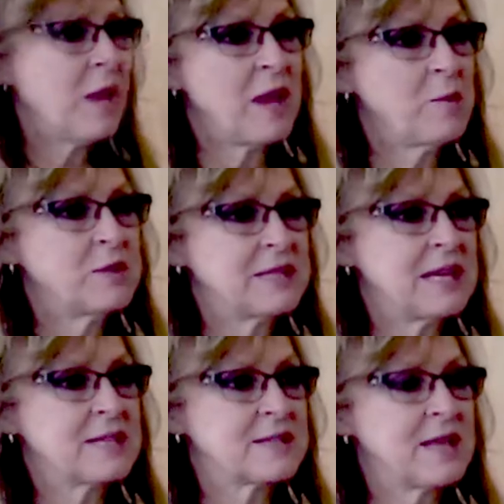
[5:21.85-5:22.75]
I would
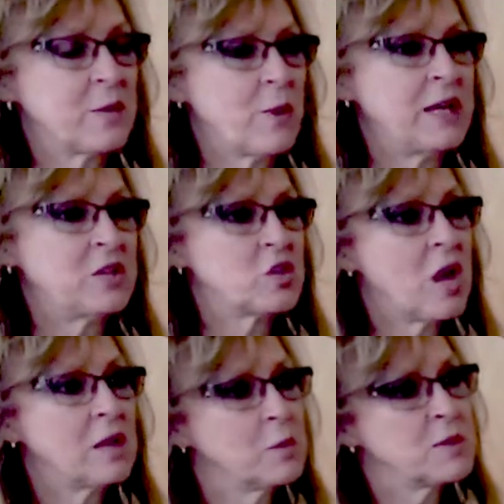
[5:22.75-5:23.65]
guess like riding
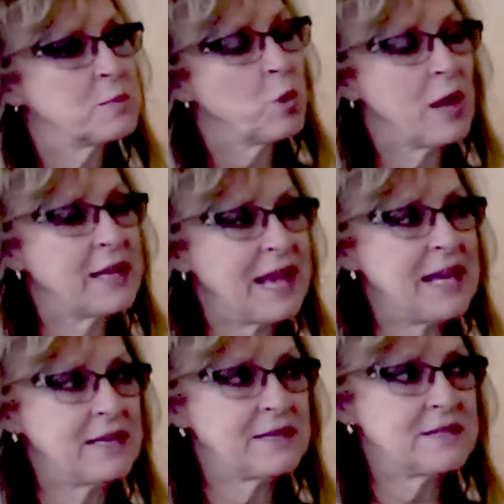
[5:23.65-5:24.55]
Chocolate was more like
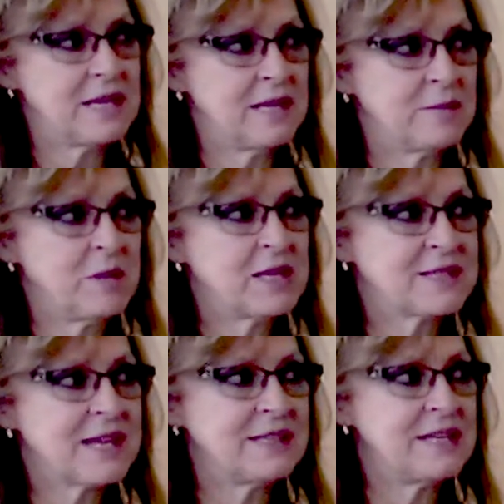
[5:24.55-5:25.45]
eight and ten, okay. because
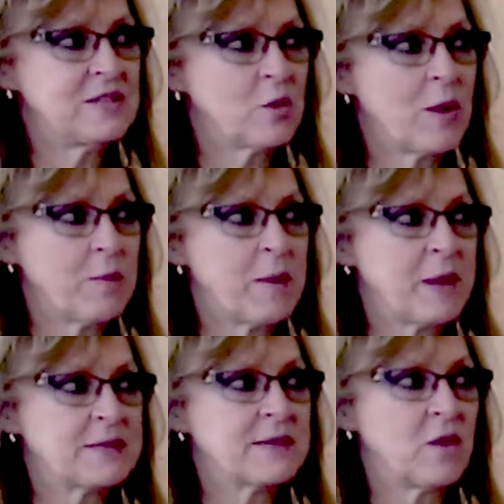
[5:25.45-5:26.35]
I needed to go out by
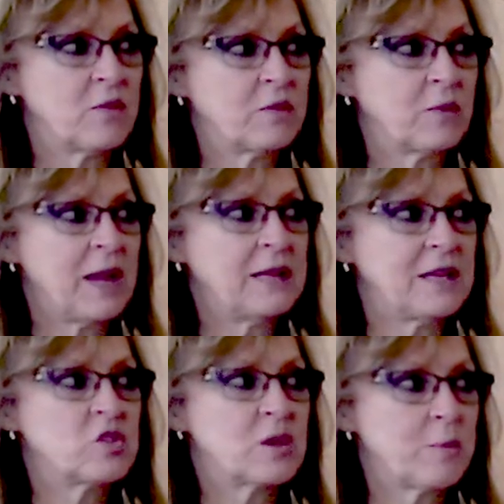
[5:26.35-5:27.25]
myself, right, okay.
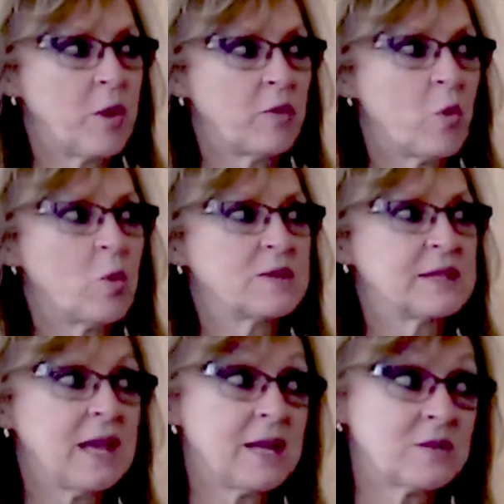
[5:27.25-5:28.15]
and jump on the horse and
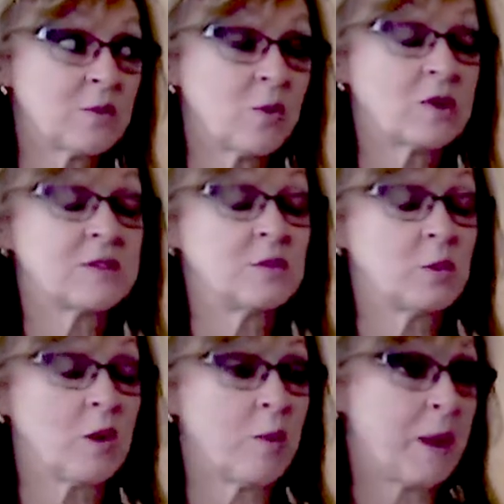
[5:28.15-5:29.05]
catch yes. the horse and do
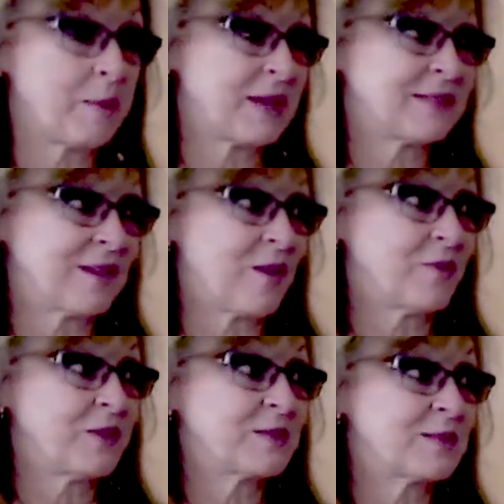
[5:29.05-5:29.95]
it all by
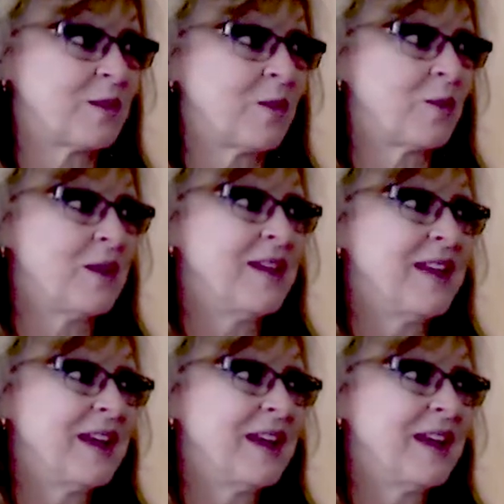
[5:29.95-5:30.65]
myself. And so wow.